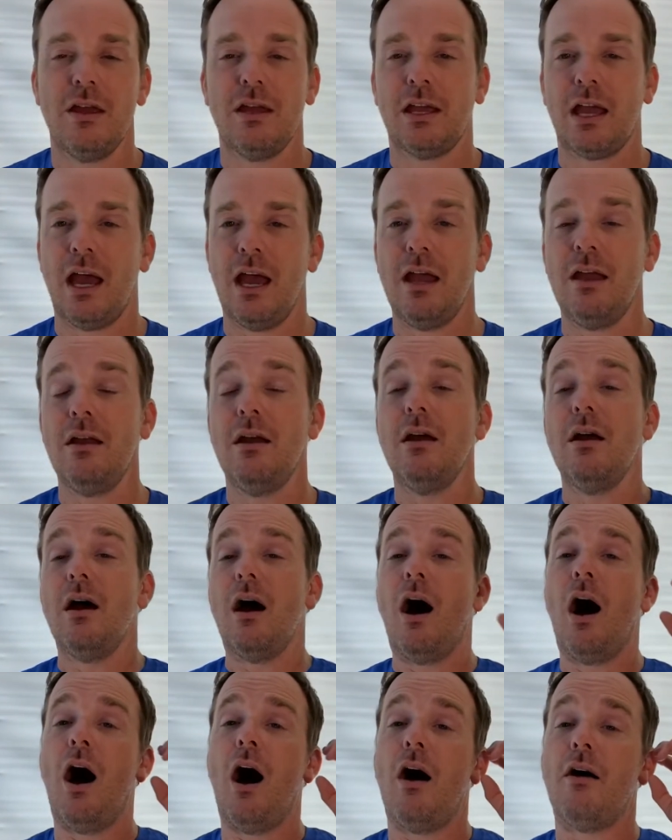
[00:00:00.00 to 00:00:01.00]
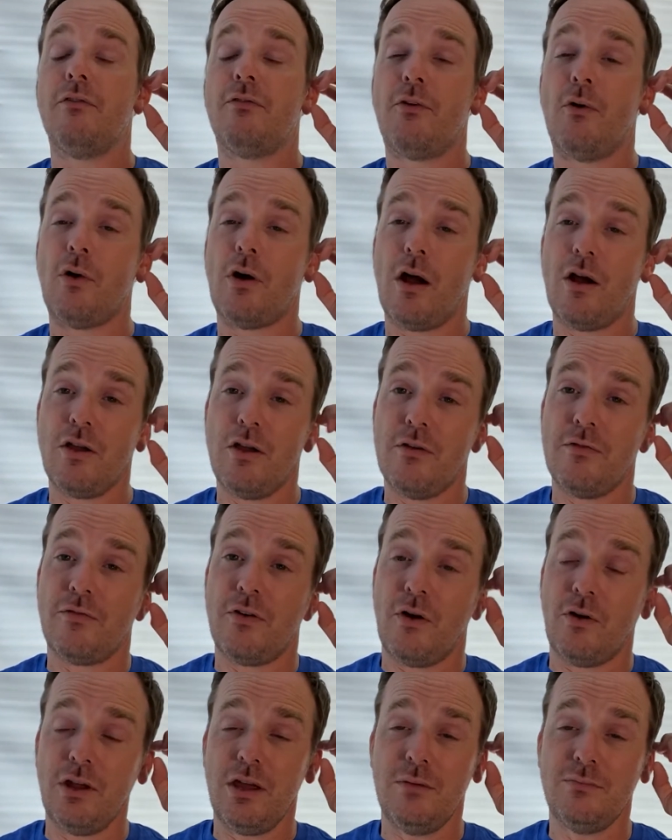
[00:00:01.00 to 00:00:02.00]
Okay, uh, for our
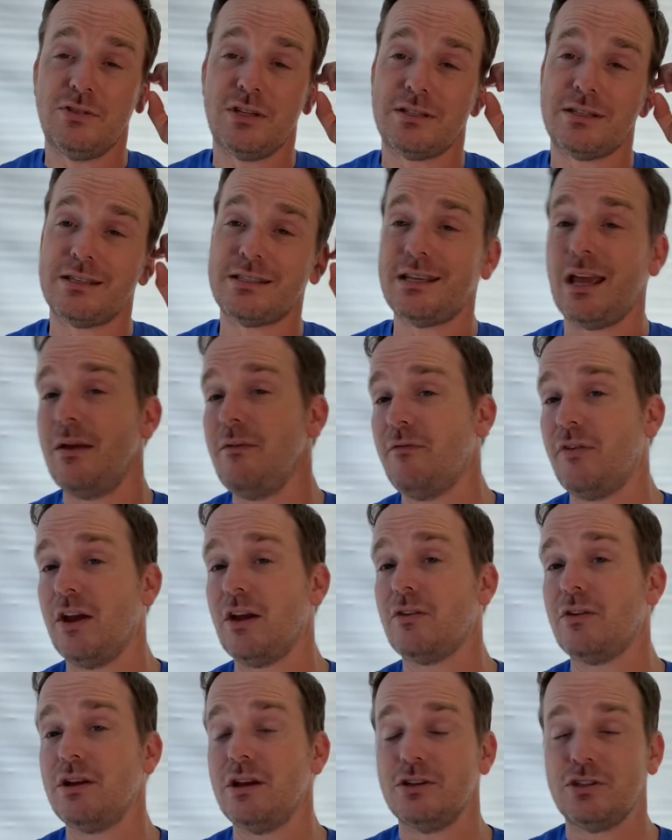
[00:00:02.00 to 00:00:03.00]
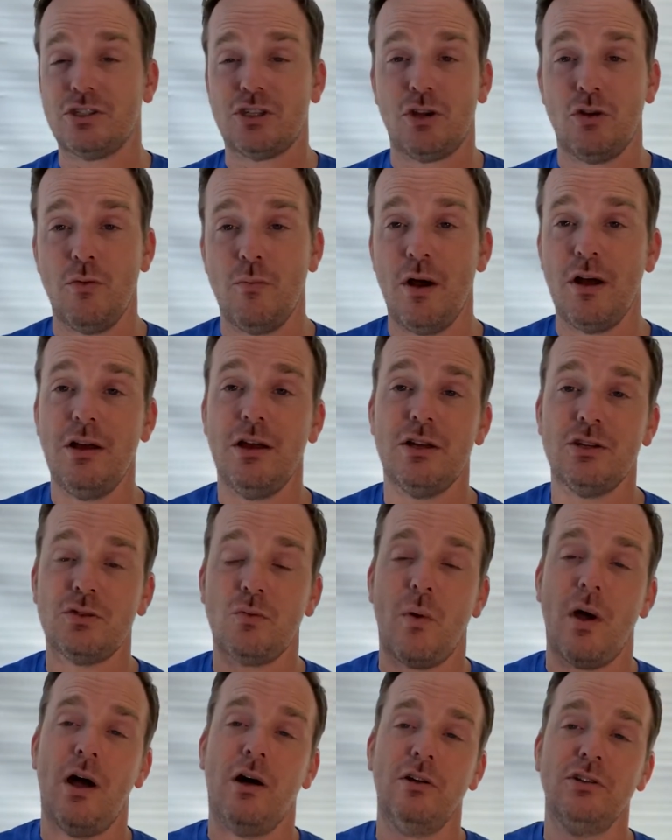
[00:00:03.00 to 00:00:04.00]
euphoniums, it's the same fingering as tuba as
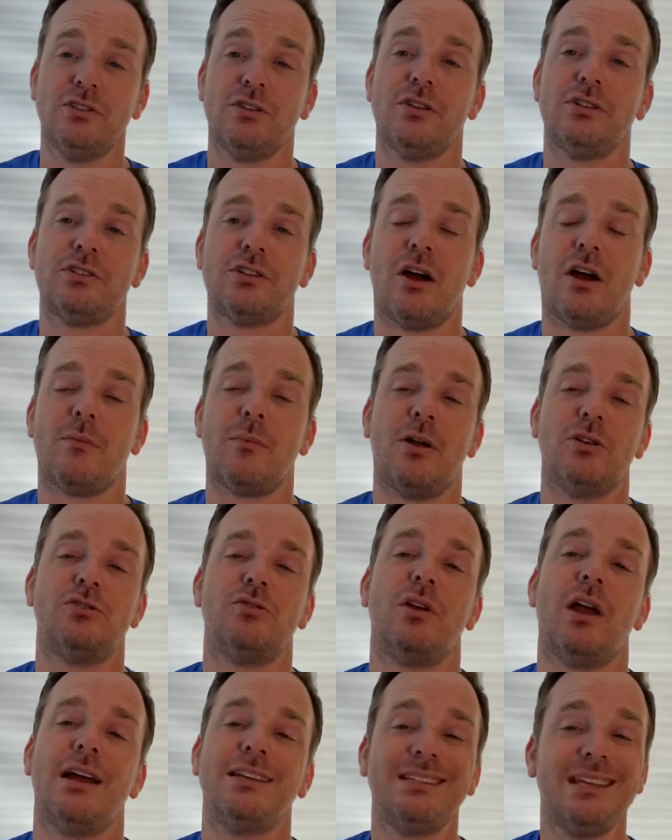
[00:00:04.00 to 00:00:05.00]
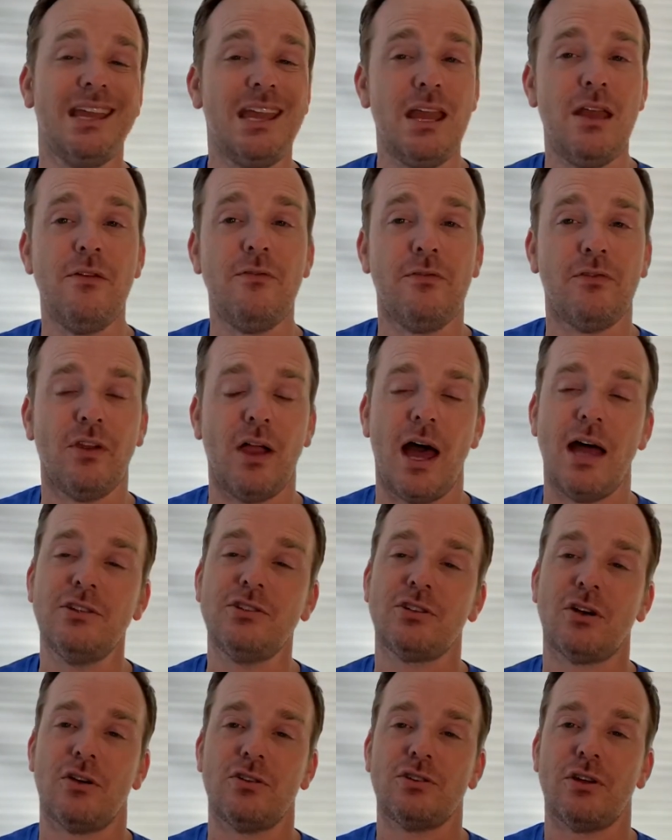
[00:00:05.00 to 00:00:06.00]
well. So let's talk about you guys. E flat
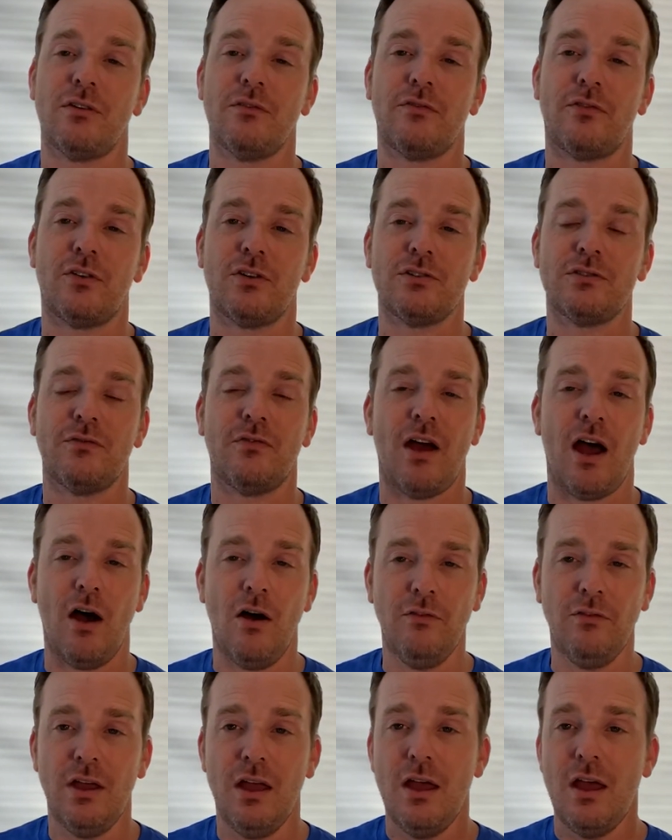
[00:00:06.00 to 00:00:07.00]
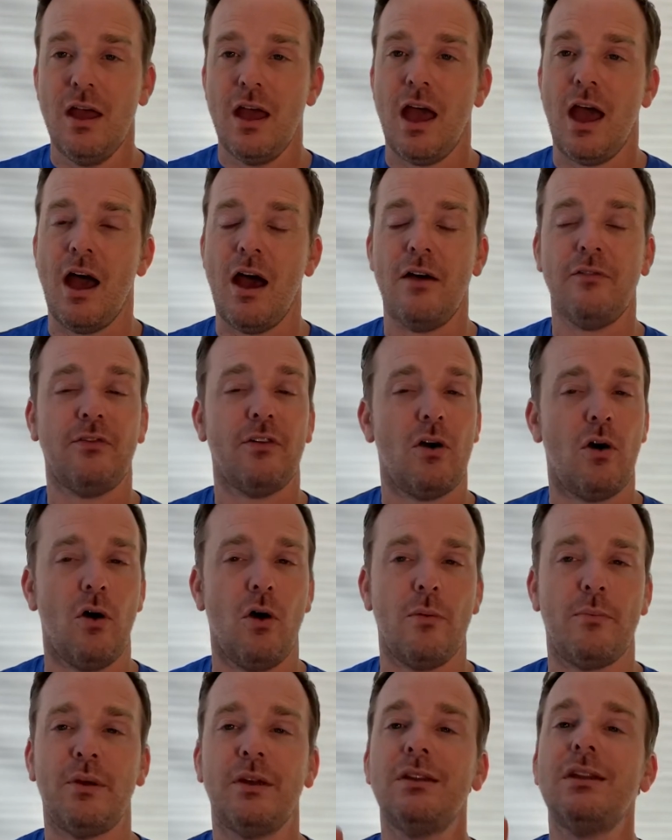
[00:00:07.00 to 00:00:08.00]
starts on first valve, F
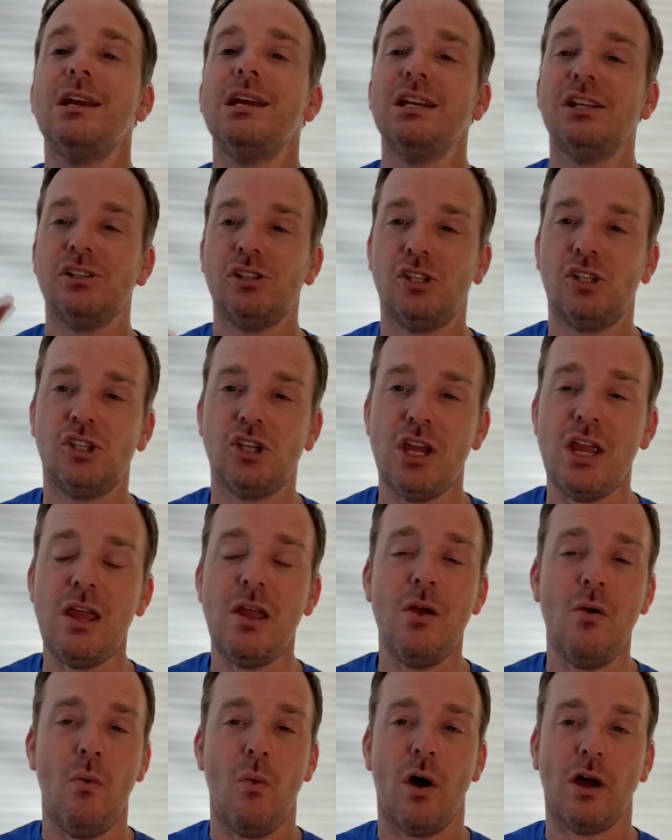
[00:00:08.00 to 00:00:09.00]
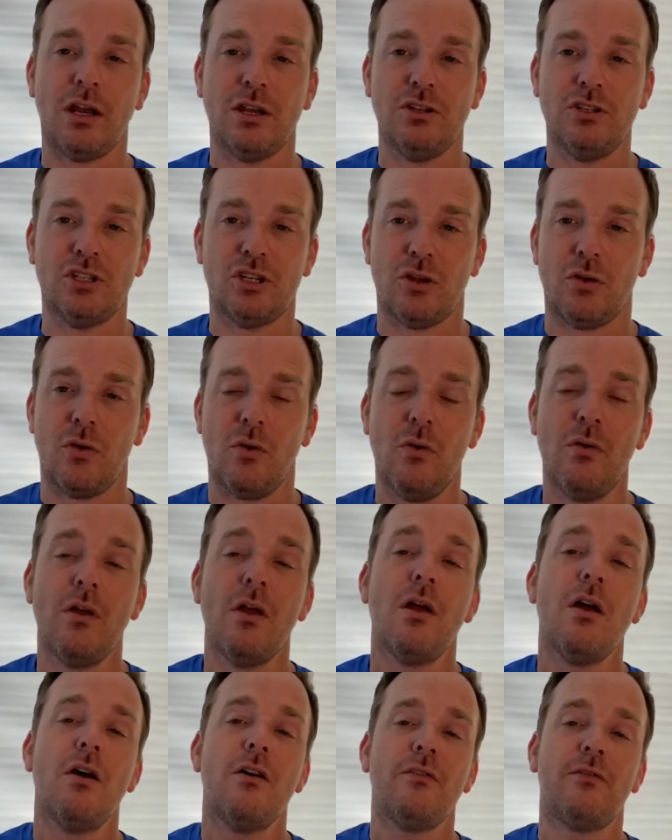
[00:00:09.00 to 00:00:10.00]
open, G one and two,
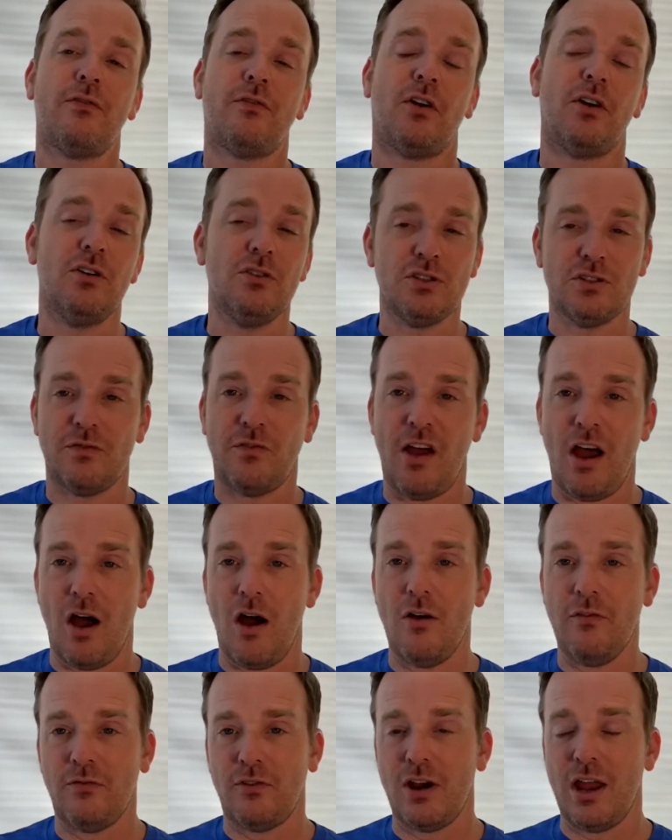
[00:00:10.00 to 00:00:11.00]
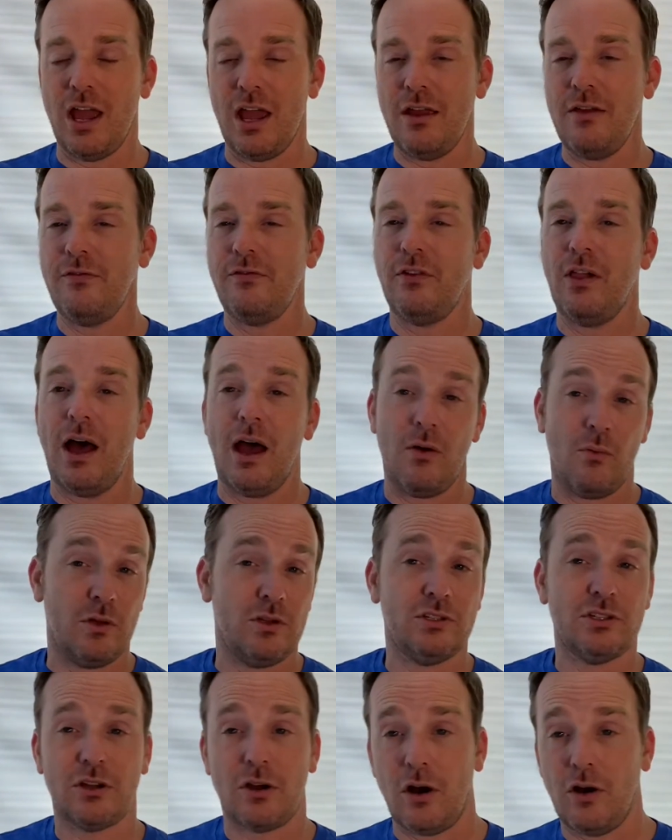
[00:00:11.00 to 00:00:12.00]
First valve for A flat, we
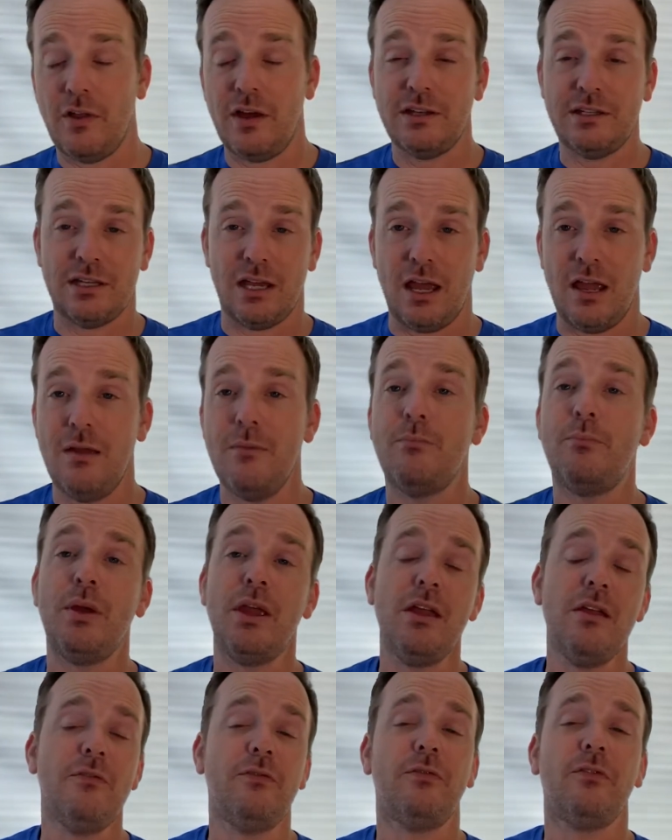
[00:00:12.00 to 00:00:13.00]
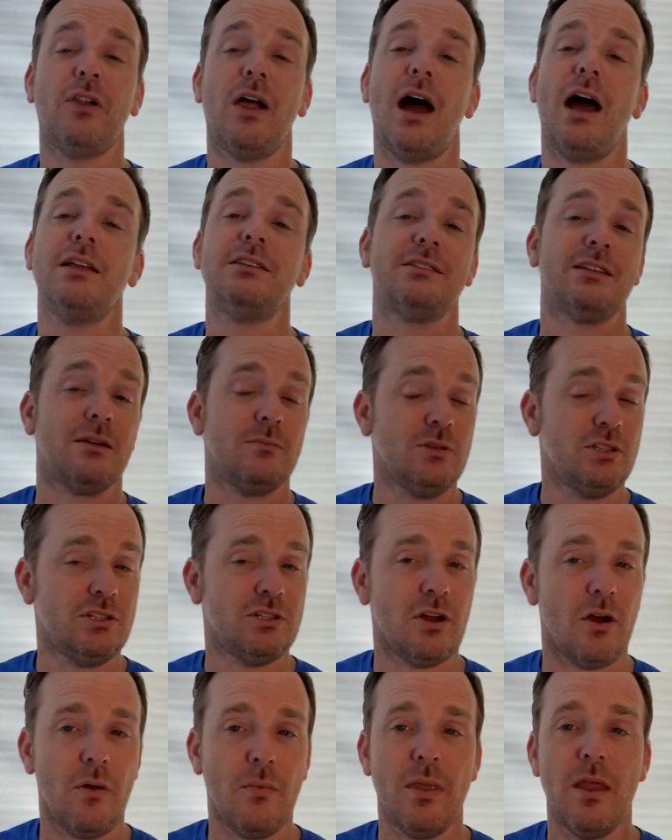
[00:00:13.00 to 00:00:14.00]
used to call that Te. B flat, same as
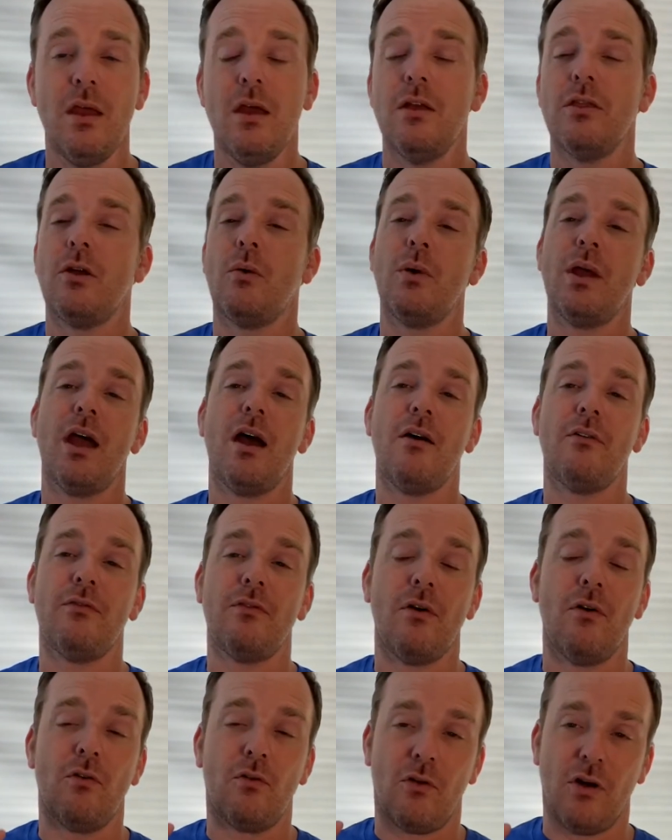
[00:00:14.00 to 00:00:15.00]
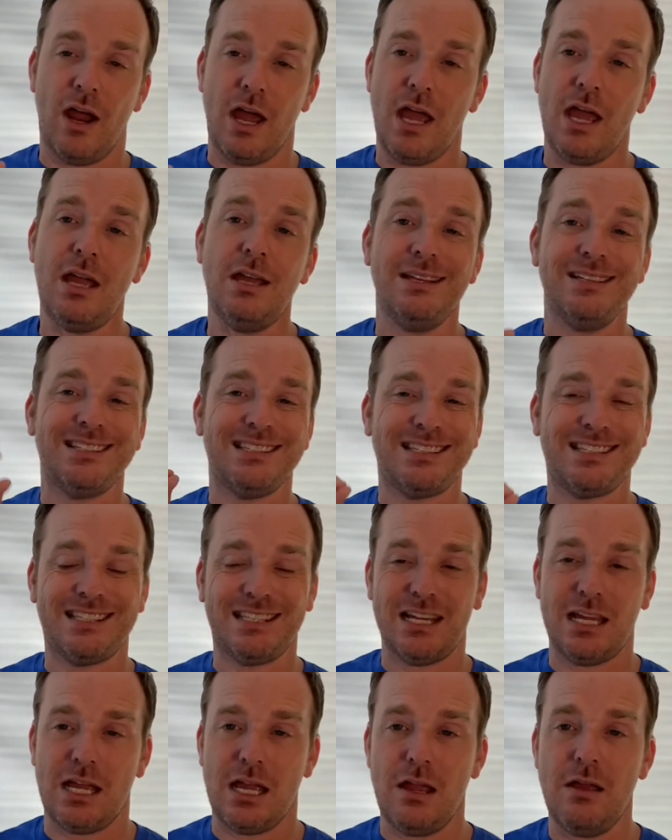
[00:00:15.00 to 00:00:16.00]
Do. Then we have Re,
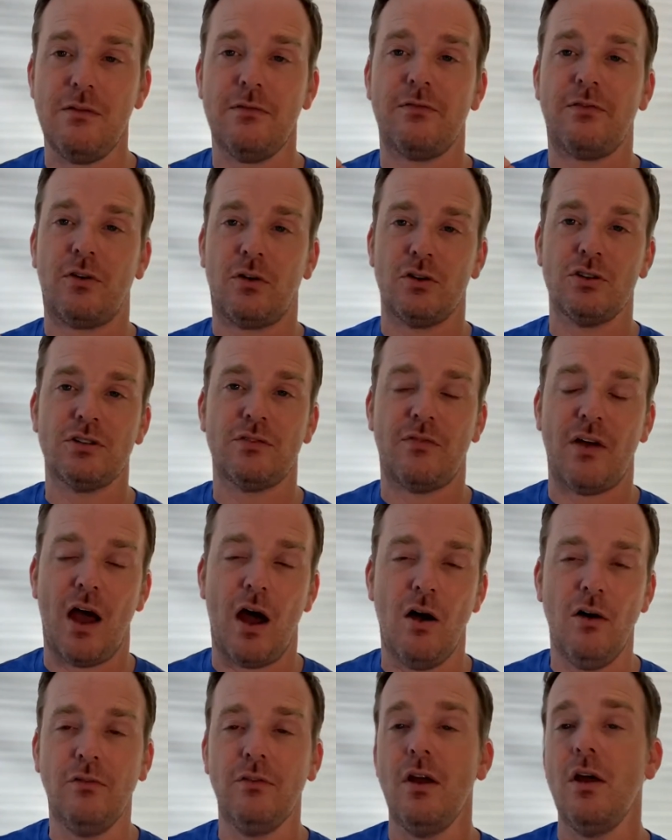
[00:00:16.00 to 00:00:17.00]
C, first valve.